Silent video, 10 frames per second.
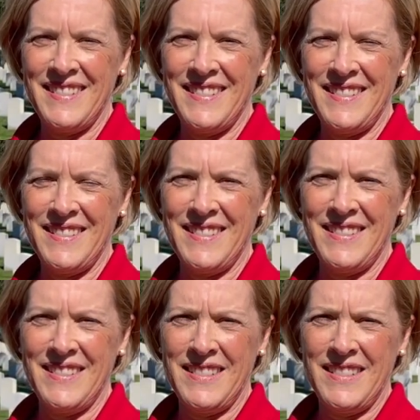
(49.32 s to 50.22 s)

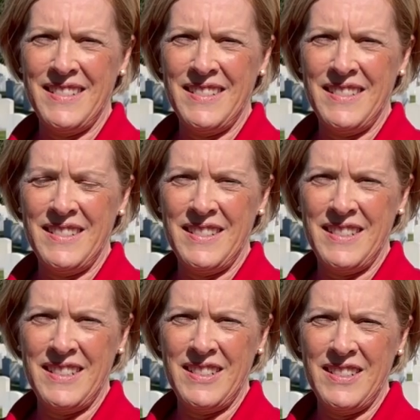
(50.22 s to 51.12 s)

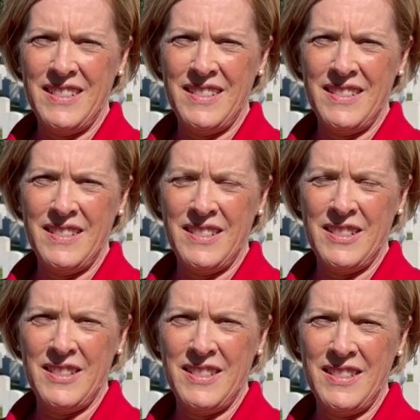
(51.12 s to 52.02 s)

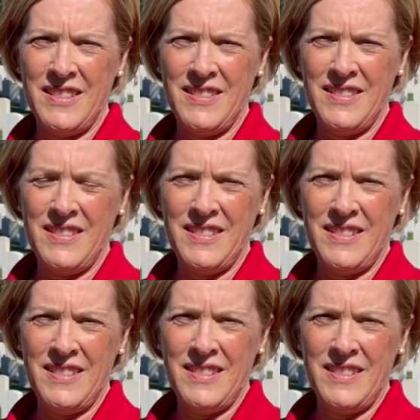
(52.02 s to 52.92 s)

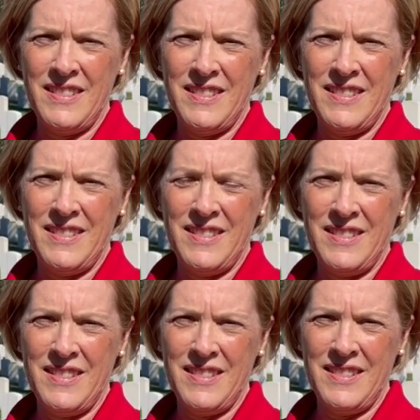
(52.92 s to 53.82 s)

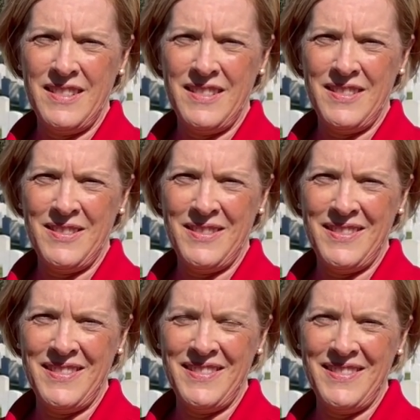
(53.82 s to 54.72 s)

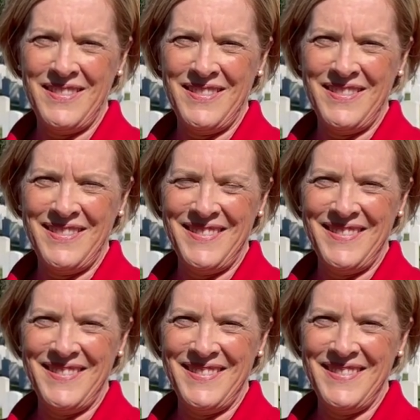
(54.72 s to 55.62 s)

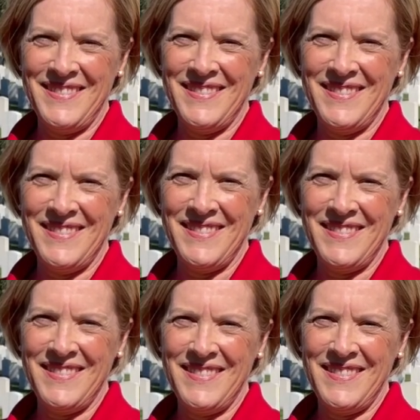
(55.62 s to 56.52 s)

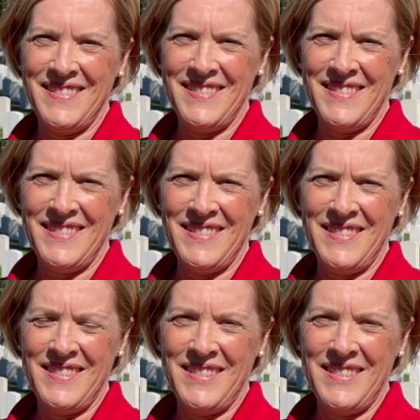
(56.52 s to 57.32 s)
(not speaking)